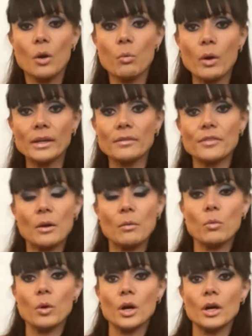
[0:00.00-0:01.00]
One of
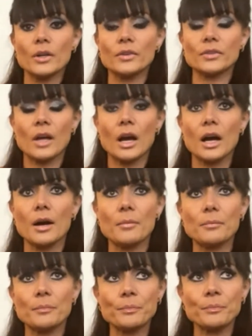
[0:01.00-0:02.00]
them was
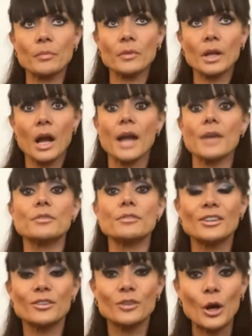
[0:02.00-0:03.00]

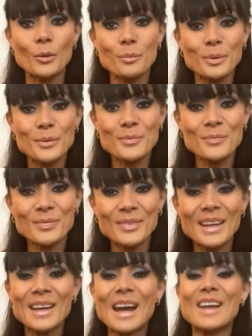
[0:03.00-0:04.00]
Ivory soap,
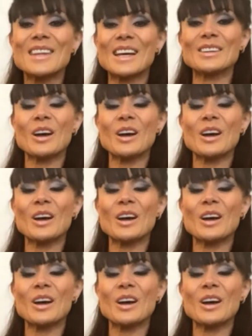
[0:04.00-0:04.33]
and then